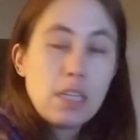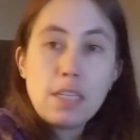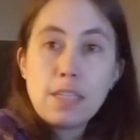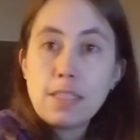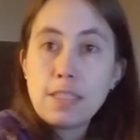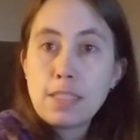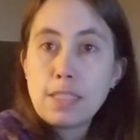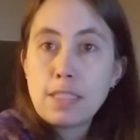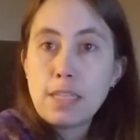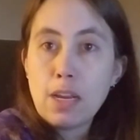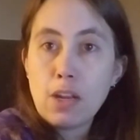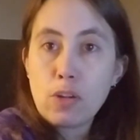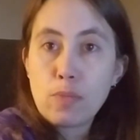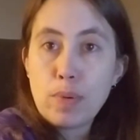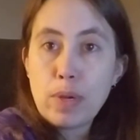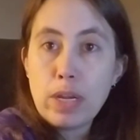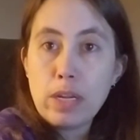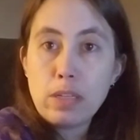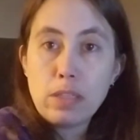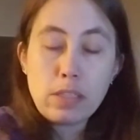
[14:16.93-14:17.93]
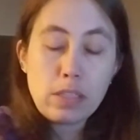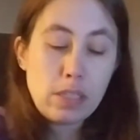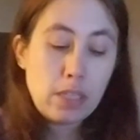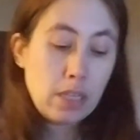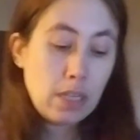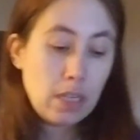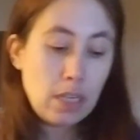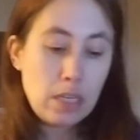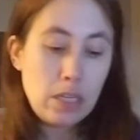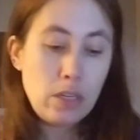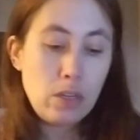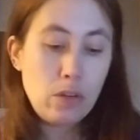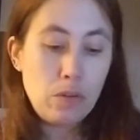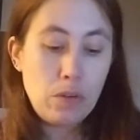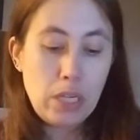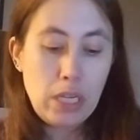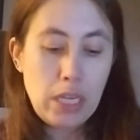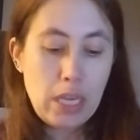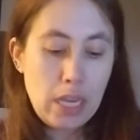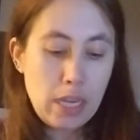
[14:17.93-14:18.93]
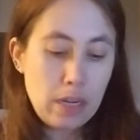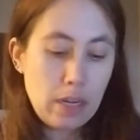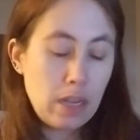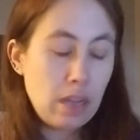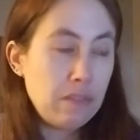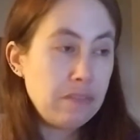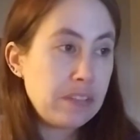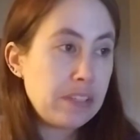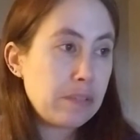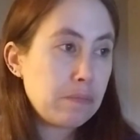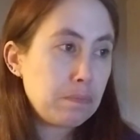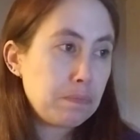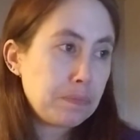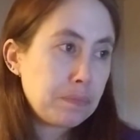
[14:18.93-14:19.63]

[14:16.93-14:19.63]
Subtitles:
stockpiled. And no, he can't have it.